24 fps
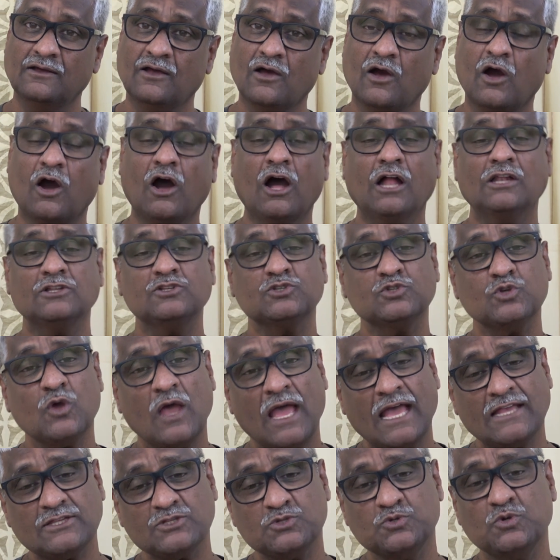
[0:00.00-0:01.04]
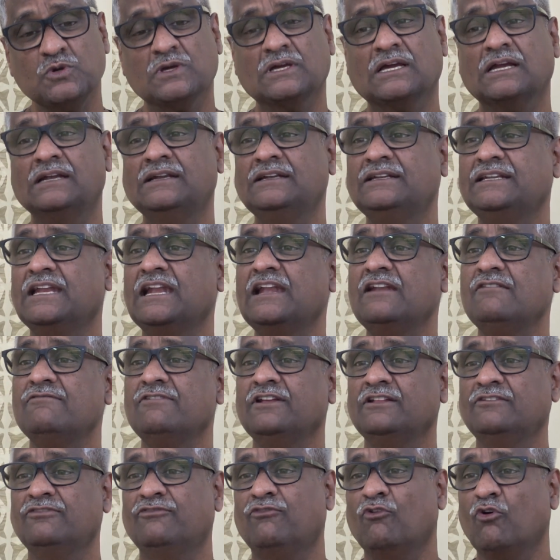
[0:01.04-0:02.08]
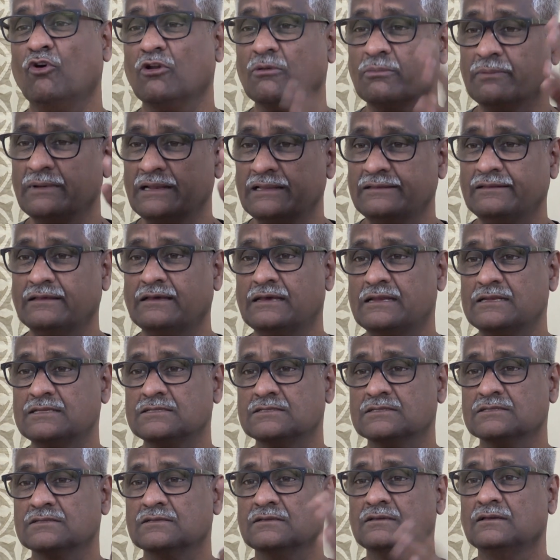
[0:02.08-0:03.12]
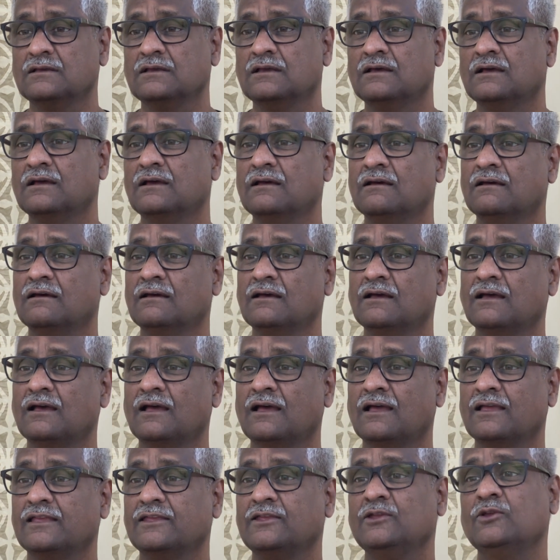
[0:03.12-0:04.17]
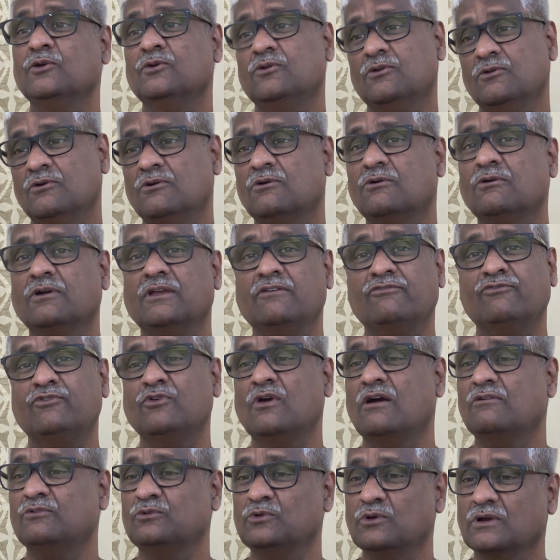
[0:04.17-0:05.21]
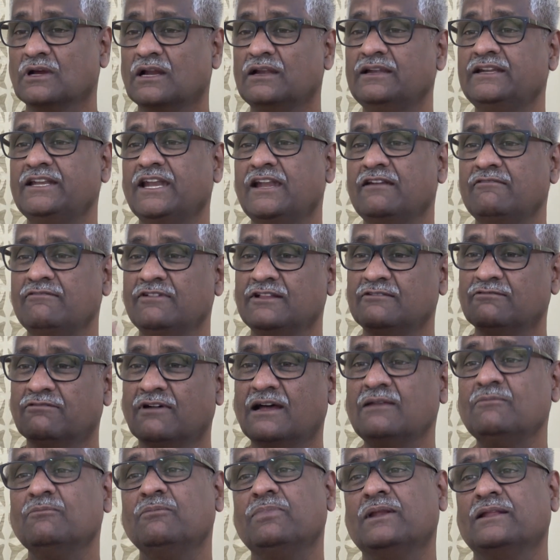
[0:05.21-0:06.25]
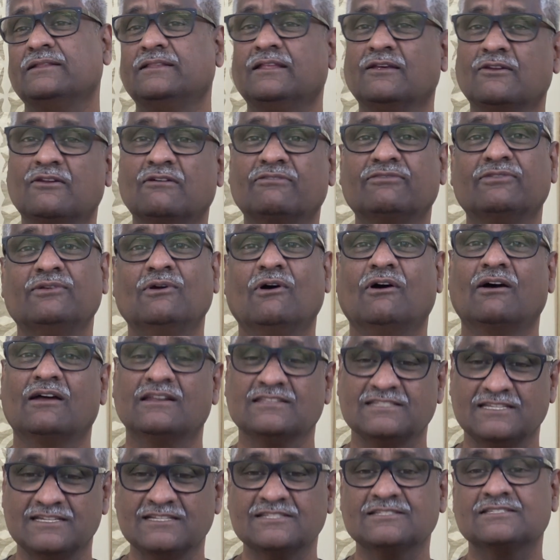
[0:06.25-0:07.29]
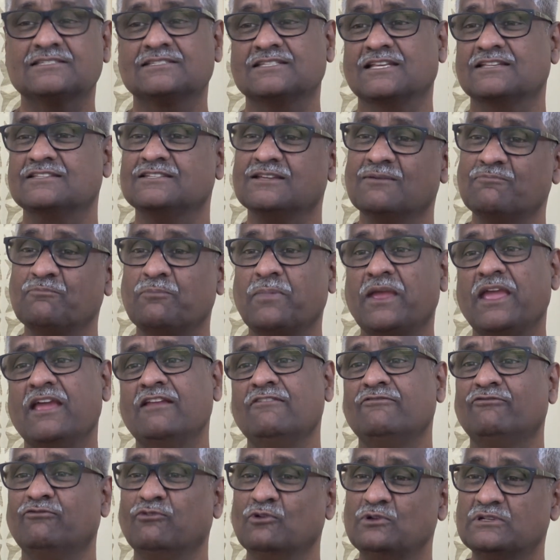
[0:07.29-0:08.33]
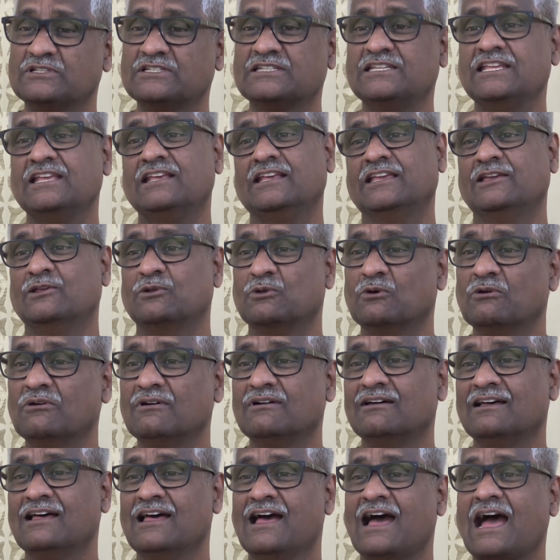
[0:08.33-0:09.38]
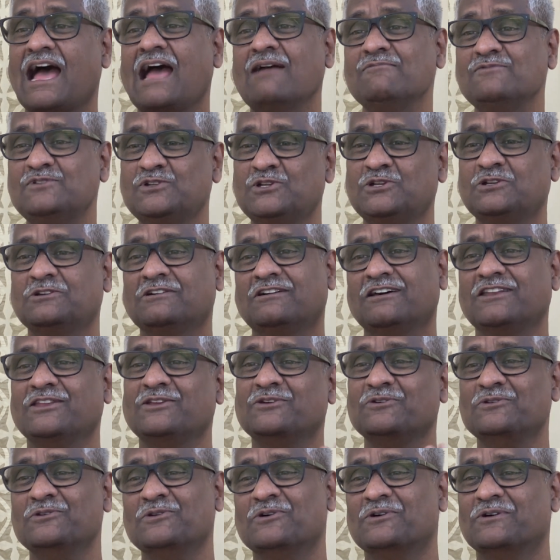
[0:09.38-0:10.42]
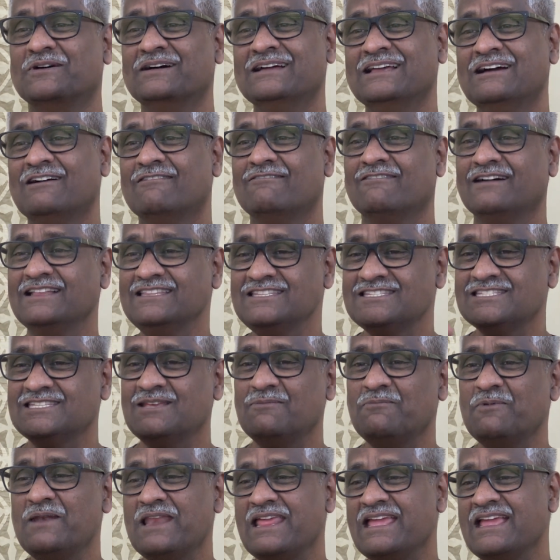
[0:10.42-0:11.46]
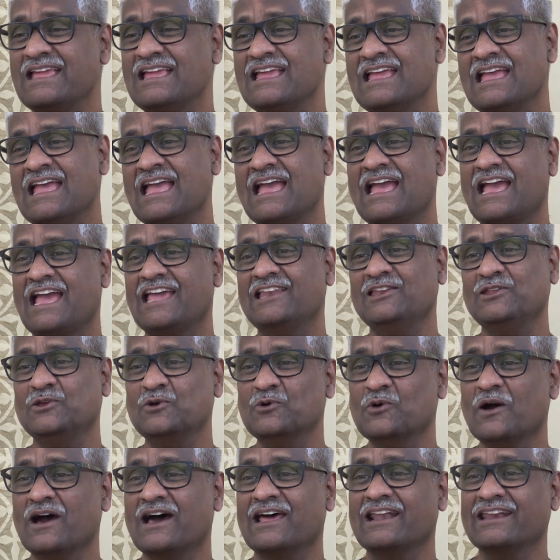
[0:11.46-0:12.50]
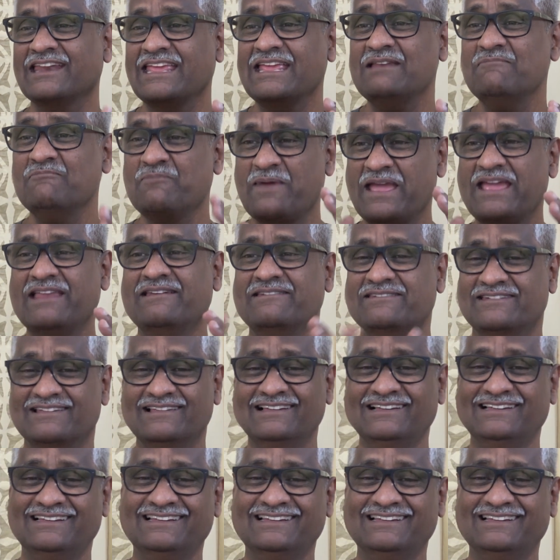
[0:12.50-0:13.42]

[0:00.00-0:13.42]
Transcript: also has to contend with four brothers. You know, if you have to contend with one brother of yours, it's such a painful thing, you know. I'm sure you know. One sibling and you are in pain.